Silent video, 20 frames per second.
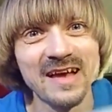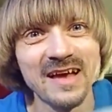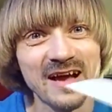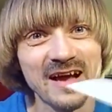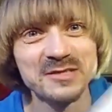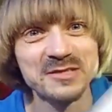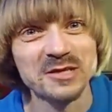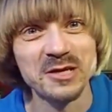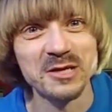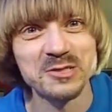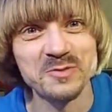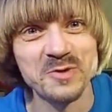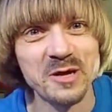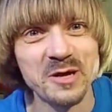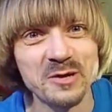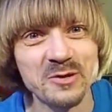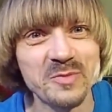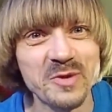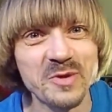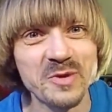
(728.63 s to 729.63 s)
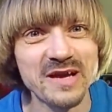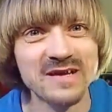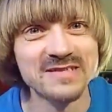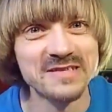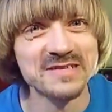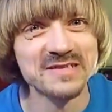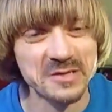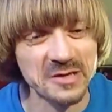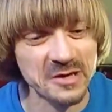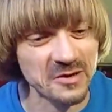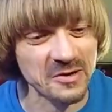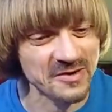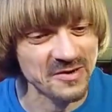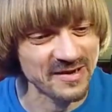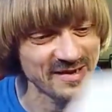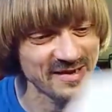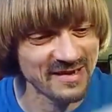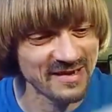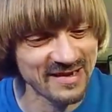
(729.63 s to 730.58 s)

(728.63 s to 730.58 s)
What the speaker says: Hi, Joshua Ellerby. How's it going?